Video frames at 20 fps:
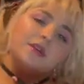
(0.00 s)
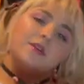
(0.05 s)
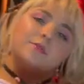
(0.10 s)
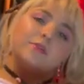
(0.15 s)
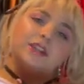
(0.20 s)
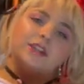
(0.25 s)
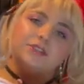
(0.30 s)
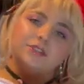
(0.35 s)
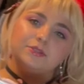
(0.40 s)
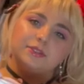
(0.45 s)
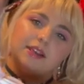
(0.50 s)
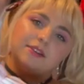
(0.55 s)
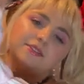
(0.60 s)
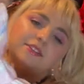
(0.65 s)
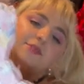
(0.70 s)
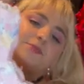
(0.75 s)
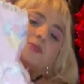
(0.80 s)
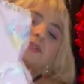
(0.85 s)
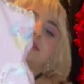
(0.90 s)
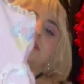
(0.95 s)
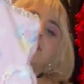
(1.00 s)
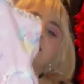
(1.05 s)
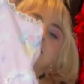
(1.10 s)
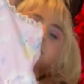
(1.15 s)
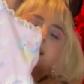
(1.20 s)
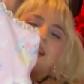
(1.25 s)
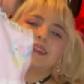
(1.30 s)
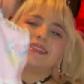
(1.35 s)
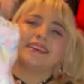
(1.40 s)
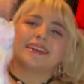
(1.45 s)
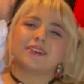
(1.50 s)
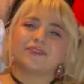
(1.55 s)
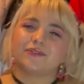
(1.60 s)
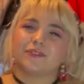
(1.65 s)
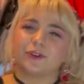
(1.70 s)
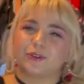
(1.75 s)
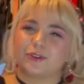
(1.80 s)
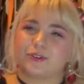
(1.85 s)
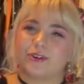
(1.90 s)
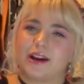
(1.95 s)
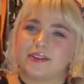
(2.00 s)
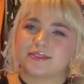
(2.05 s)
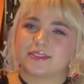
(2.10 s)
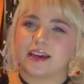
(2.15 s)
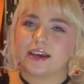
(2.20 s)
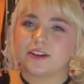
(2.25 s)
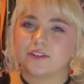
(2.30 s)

But I do love this print. I think it photographs kind of